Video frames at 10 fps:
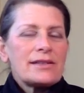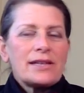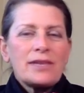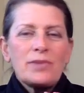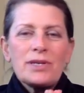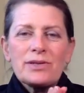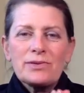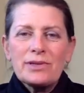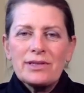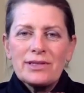and be
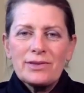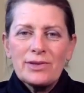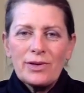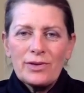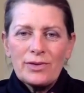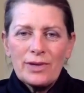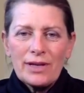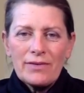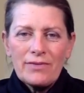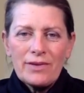sure to go
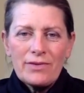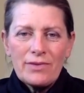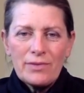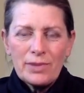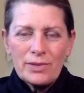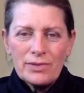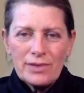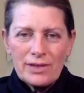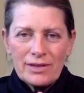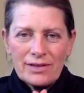and view the
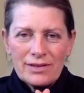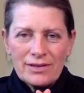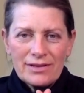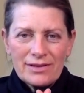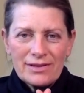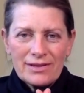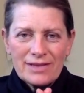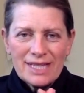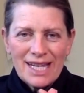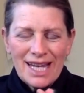moon
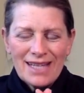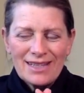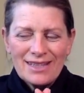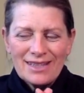tonight.